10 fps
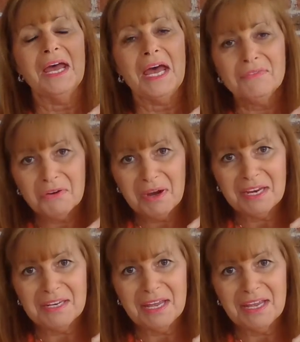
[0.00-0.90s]
Have a
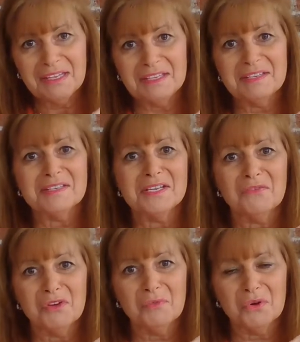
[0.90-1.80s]
great day. This is
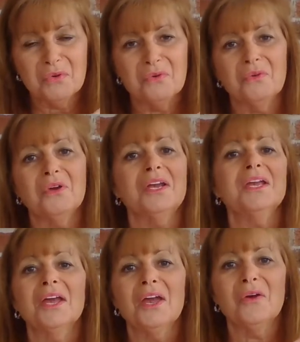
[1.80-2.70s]
Sylvia McCrory
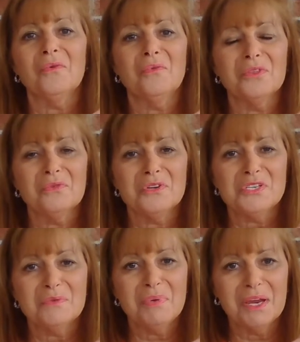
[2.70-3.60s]
with
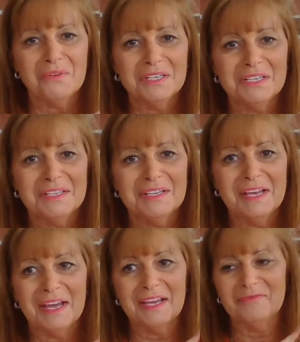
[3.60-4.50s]
Christian Parenting Today.